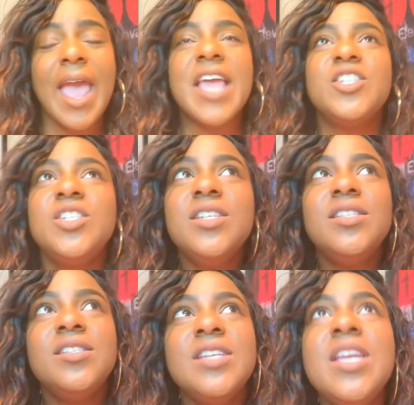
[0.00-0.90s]
And she
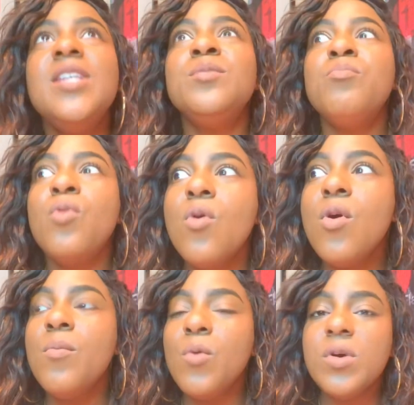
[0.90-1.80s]
sees
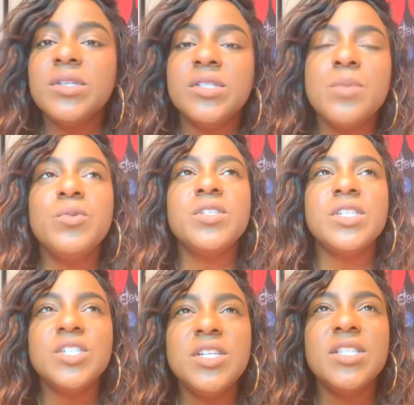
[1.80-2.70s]
more and more symbols
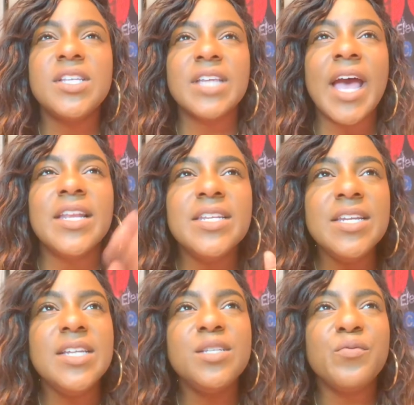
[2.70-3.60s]
and she says, I
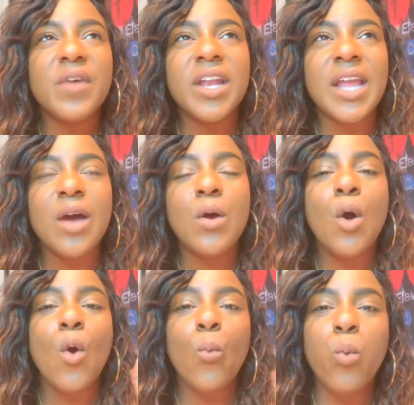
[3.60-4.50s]
need to find out
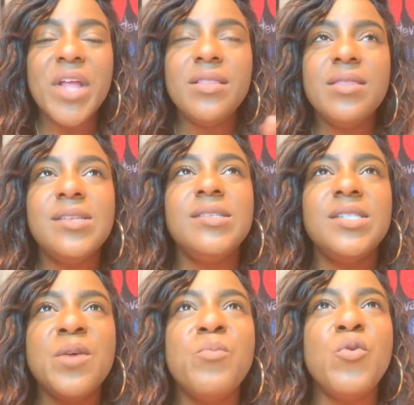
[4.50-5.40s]
what this
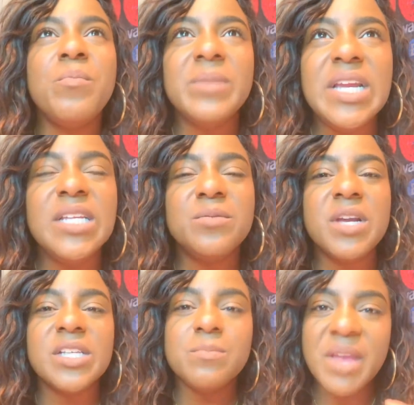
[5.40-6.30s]
symbol means
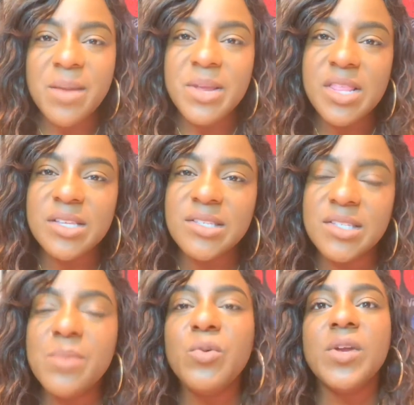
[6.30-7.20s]
because maybe this
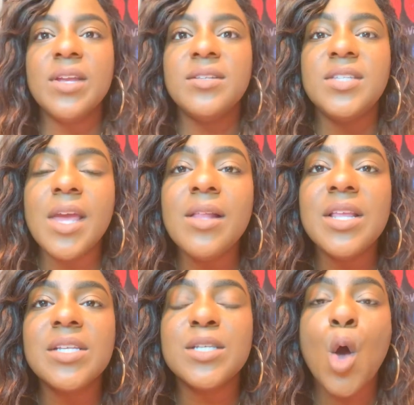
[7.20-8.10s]
symbol can tell
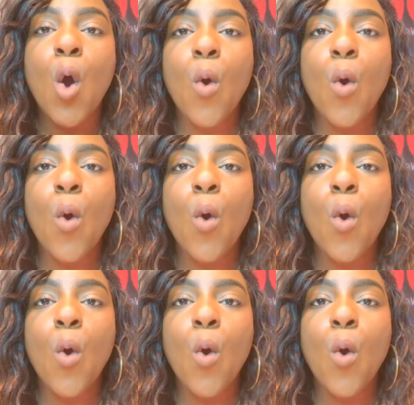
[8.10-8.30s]
us